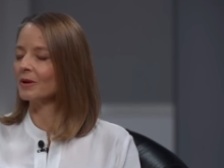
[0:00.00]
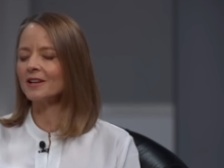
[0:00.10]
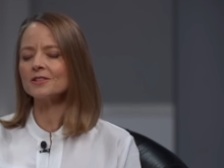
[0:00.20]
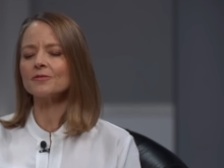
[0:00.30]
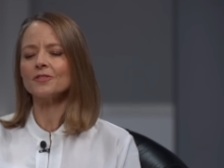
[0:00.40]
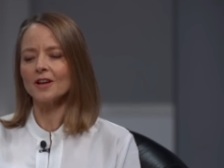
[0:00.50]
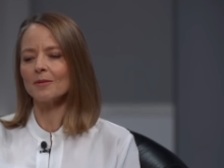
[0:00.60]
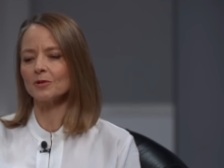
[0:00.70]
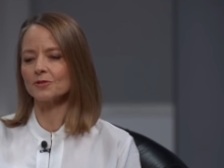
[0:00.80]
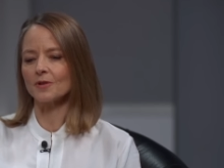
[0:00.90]
But he's a
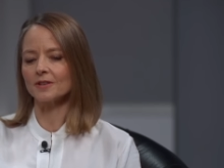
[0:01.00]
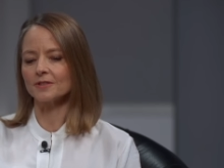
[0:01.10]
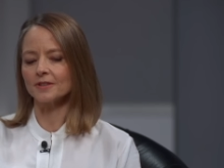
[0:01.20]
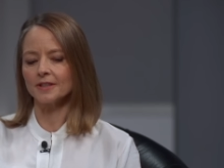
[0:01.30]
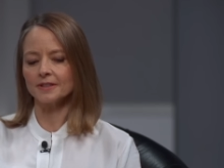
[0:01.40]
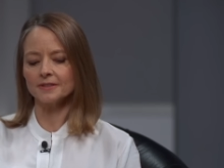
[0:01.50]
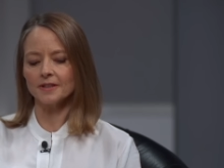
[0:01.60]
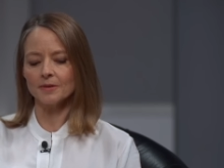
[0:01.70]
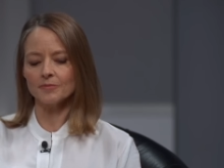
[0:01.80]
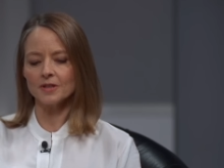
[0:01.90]
phenomenal director, and
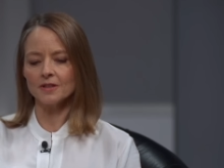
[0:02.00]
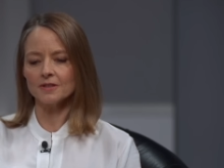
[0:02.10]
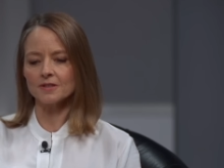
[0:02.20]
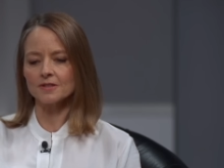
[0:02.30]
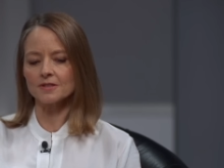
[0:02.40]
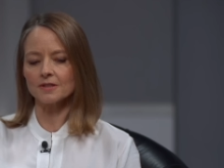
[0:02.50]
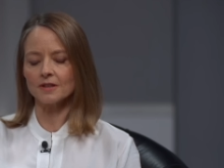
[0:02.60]
um, he is.